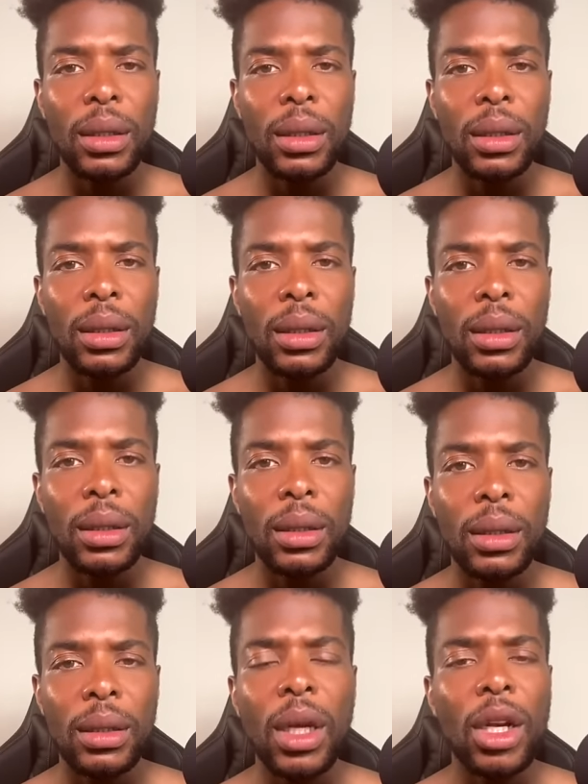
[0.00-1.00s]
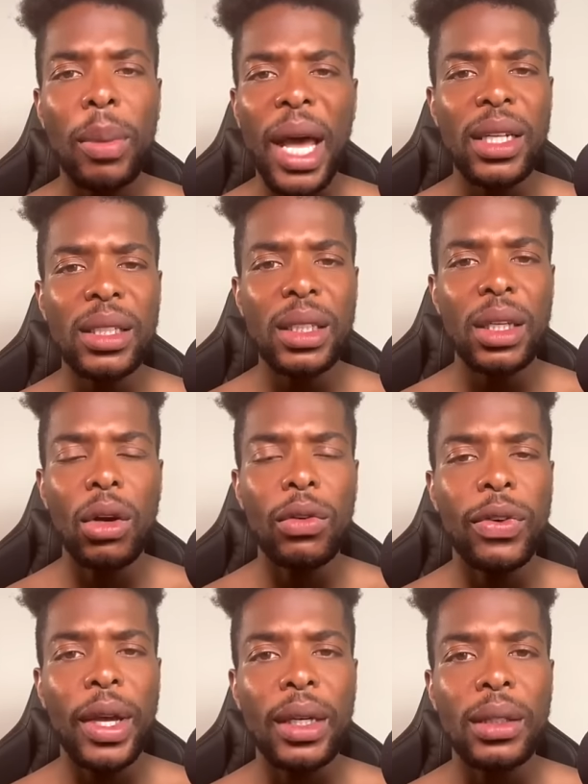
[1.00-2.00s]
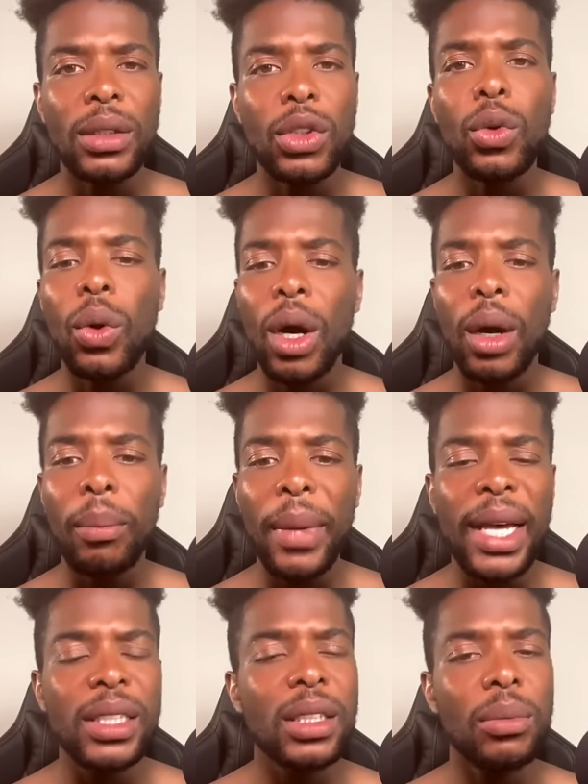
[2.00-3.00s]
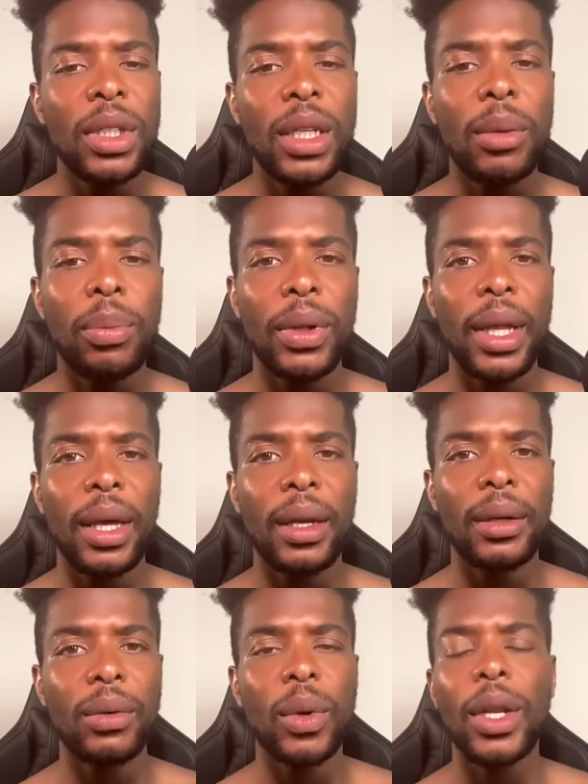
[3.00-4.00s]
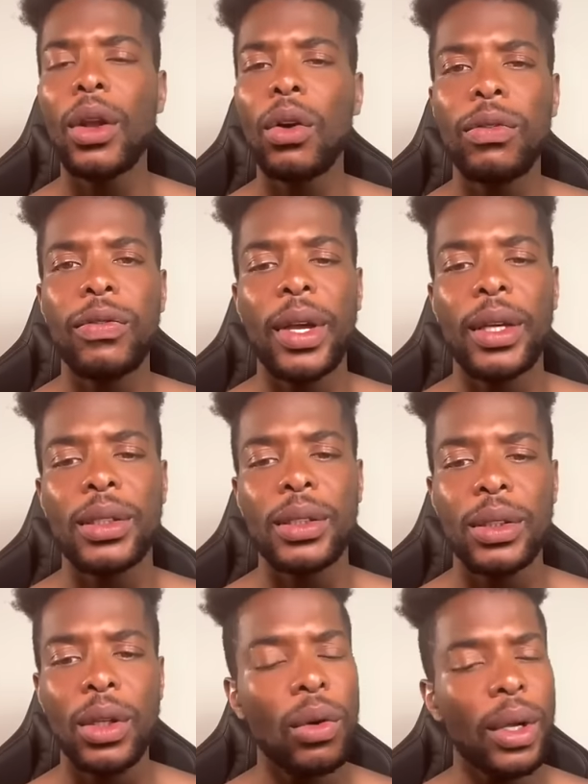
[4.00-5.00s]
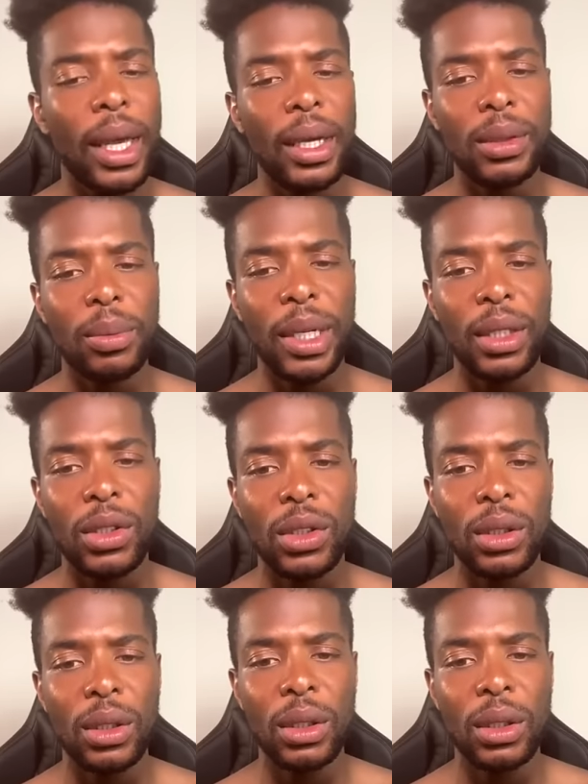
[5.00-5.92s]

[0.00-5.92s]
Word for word: Don't nobody see your face. You are a master manipulator with no face, no case, bitch.